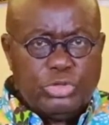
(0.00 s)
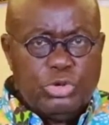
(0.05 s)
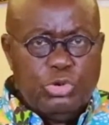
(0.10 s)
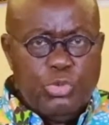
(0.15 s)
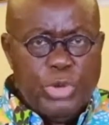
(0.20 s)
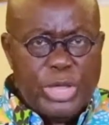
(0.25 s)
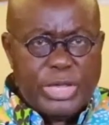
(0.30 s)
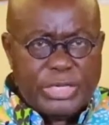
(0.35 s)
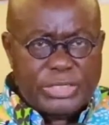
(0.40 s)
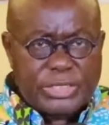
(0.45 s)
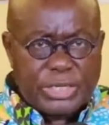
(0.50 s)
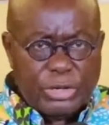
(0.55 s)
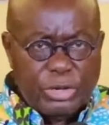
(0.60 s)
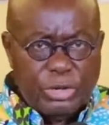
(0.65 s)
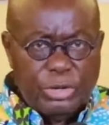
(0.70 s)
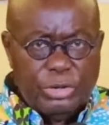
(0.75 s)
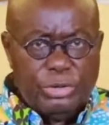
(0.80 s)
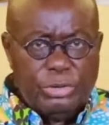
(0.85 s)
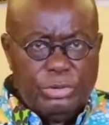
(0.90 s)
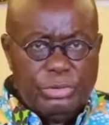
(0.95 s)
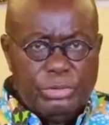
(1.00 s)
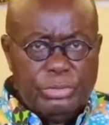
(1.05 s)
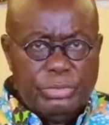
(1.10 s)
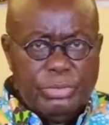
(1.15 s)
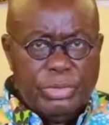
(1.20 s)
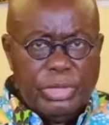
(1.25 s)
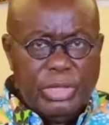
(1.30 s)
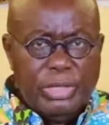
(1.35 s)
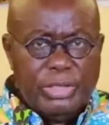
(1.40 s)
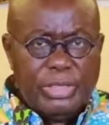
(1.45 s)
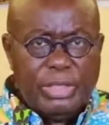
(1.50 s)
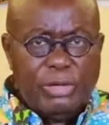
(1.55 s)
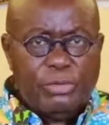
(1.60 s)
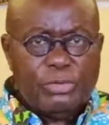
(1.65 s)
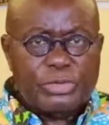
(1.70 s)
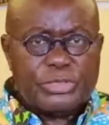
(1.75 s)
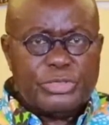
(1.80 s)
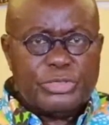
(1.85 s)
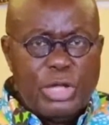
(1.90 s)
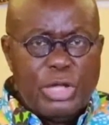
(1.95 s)
2 weeks ago,
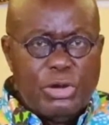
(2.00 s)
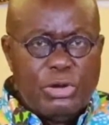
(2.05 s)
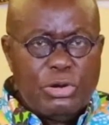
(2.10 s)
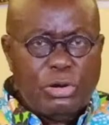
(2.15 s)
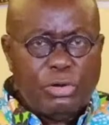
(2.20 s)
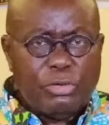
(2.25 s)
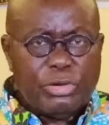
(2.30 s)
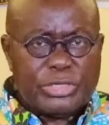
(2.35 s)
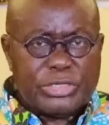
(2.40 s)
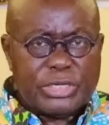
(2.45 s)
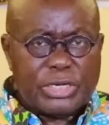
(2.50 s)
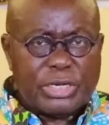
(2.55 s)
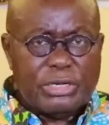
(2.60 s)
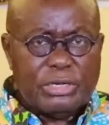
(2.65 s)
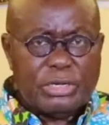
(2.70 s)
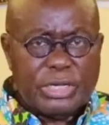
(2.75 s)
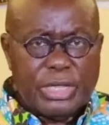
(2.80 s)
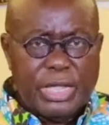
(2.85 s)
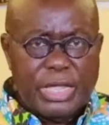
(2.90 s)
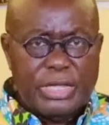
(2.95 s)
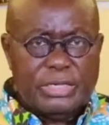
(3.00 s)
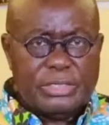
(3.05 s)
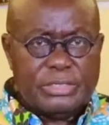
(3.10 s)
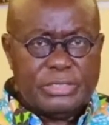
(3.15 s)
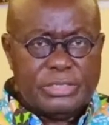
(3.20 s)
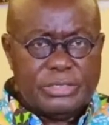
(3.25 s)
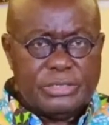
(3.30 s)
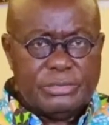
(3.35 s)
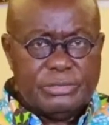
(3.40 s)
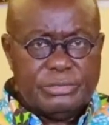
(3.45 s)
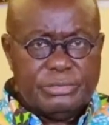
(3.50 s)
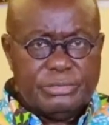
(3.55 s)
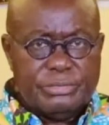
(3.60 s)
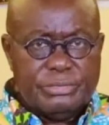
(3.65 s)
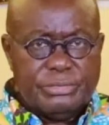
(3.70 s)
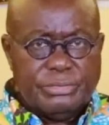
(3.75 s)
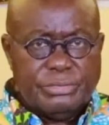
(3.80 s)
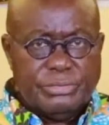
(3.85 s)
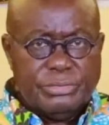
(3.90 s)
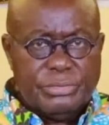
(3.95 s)
there was no critical case.
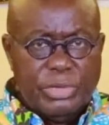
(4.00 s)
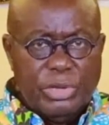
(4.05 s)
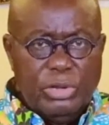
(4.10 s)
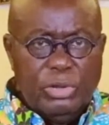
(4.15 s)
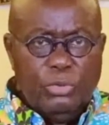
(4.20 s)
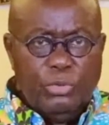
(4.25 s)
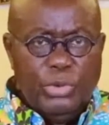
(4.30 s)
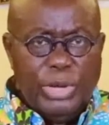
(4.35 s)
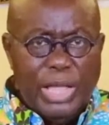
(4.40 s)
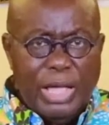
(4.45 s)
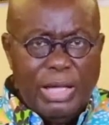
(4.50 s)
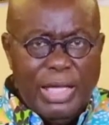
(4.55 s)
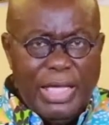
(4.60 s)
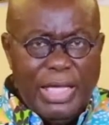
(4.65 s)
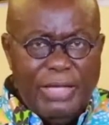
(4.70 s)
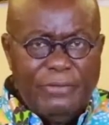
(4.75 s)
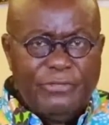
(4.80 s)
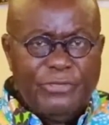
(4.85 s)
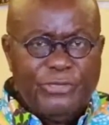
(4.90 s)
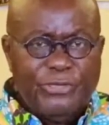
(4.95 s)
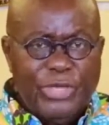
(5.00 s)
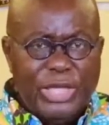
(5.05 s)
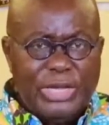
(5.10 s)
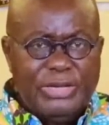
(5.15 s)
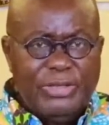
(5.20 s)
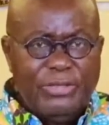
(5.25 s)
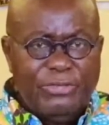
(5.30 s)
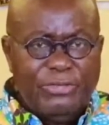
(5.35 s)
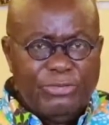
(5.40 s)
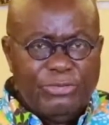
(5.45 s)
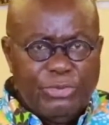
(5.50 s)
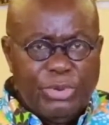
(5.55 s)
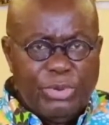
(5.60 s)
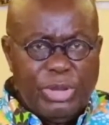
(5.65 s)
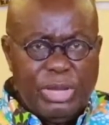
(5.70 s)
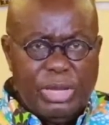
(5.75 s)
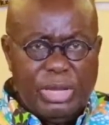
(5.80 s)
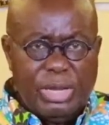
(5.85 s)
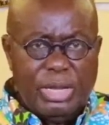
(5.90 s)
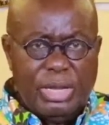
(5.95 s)
We now have
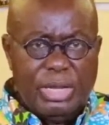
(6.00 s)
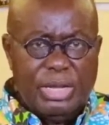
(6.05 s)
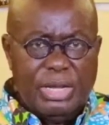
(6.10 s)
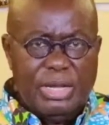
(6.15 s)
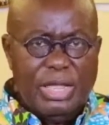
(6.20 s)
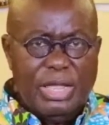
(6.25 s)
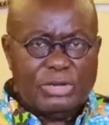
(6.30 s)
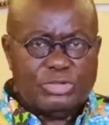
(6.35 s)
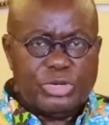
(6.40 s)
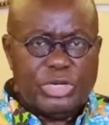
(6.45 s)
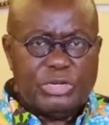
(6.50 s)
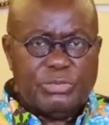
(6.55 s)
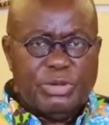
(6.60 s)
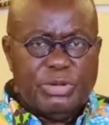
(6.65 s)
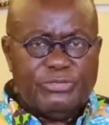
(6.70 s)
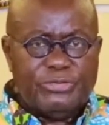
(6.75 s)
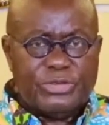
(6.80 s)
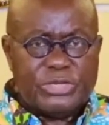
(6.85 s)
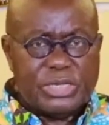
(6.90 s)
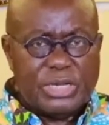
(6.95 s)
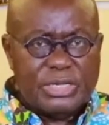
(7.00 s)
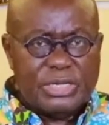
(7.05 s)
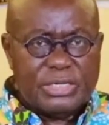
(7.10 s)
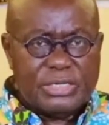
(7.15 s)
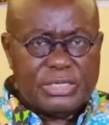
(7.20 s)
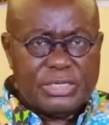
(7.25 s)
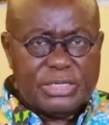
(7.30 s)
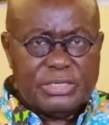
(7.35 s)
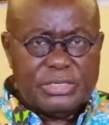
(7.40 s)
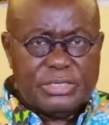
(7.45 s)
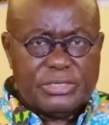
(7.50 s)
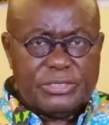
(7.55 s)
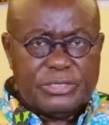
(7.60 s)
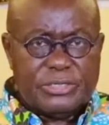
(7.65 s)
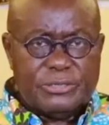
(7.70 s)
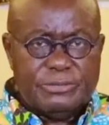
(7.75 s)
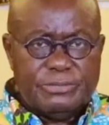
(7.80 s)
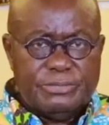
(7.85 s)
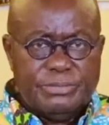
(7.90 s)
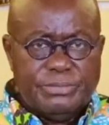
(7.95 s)
33 in our treatment
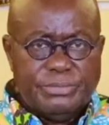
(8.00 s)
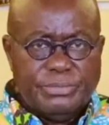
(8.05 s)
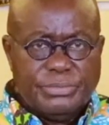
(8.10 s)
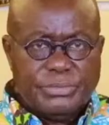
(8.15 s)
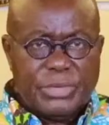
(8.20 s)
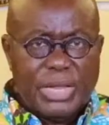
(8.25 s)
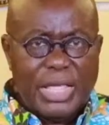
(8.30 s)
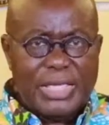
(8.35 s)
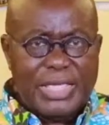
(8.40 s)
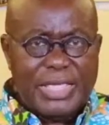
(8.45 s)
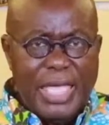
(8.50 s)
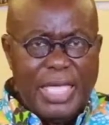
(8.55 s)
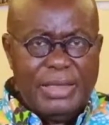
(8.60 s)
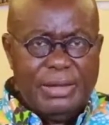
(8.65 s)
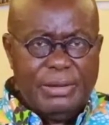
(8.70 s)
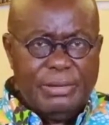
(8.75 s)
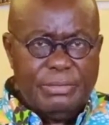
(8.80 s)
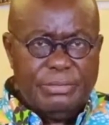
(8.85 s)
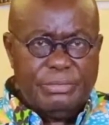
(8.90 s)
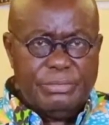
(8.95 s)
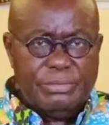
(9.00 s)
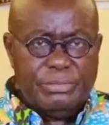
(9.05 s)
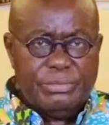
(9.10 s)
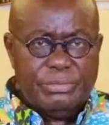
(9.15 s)
facilities. Again,